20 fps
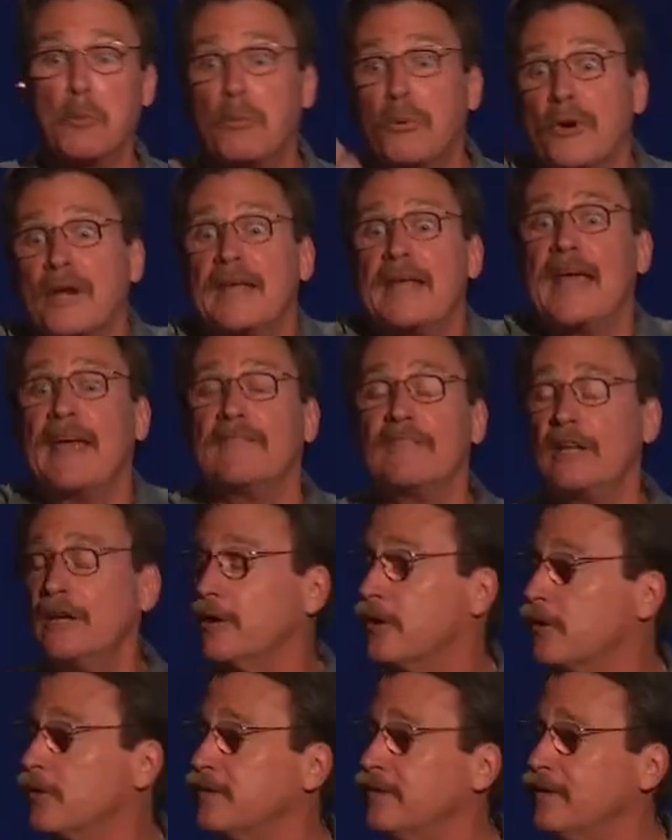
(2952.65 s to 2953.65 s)
Bring heaven and
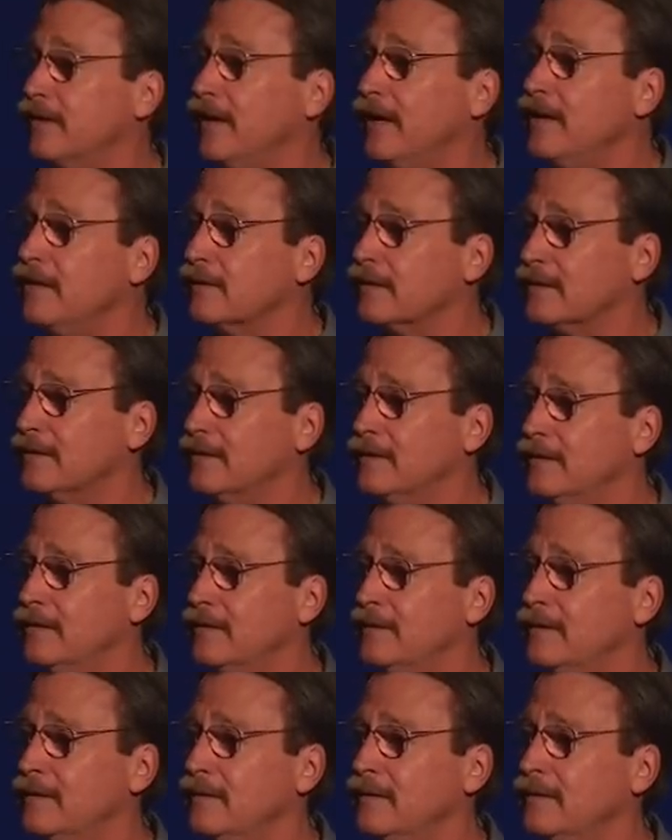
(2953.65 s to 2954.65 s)
earth together.
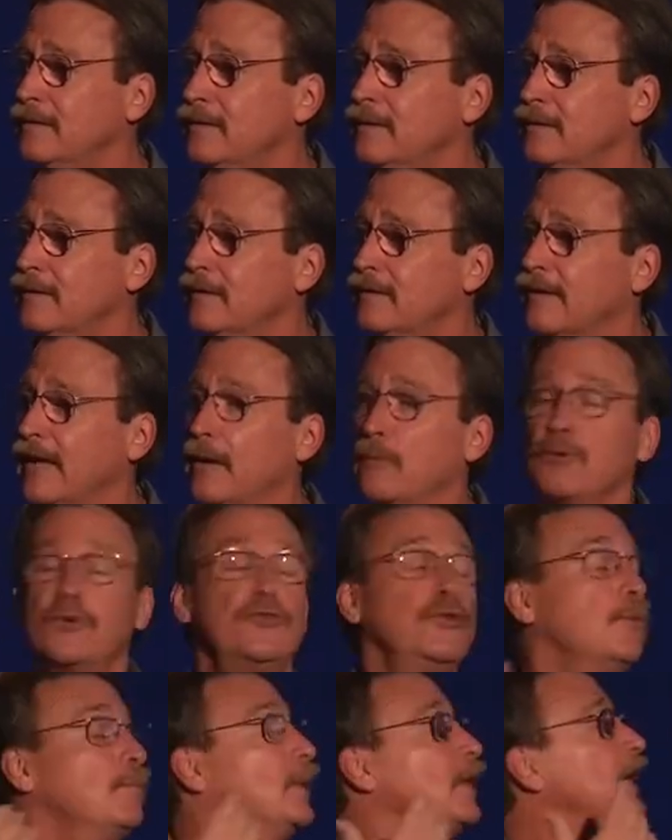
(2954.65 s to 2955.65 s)
That was
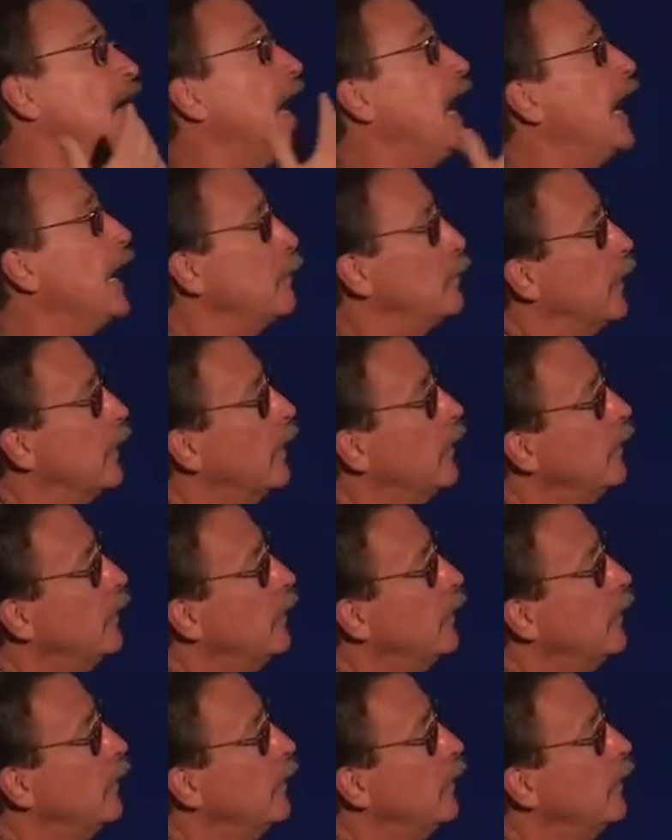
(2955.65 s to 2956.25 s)
your Merkaba,